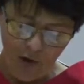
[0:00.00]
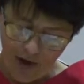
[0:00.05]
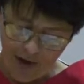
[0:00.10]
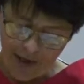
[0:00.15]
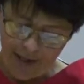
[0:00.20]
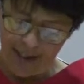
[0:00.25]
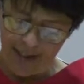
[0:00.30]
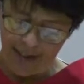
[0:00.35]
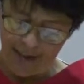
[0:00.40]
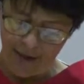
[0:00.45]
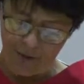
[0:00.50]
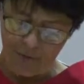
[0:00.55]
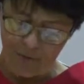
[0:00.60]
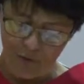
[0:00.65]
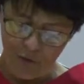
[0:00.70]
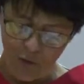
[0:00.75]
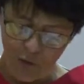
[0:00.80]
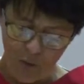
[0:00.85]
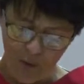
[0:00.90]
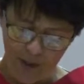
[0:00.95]
you kindly come
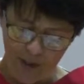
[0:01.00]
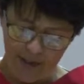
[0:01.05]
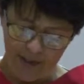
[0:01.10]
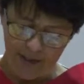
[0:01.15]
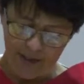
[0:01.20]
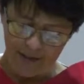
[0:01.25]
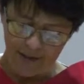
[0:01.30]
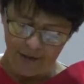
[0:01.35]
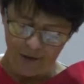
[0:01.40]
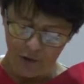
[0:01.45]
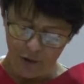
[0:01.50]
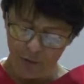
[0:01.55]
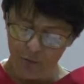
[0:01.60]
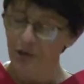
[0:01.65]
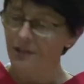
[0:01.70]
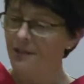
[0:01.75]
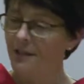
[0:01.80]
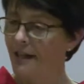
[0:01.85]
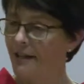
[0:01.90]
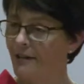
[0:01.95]
forward to
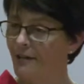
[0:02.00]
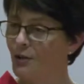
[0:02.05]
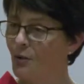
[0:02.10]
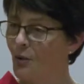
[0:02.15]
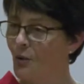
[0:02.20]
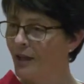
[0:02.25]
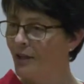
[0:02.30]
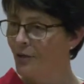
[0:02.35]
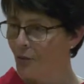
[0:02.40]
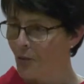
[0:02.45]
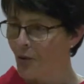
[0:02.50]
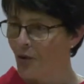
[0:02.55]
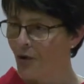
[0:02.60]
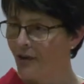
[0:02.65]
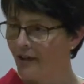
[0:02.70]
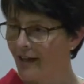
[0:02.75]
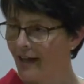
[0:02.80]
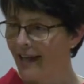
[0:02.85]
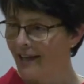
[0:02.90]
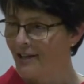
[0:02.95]
present your
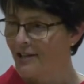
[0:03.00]
inaugural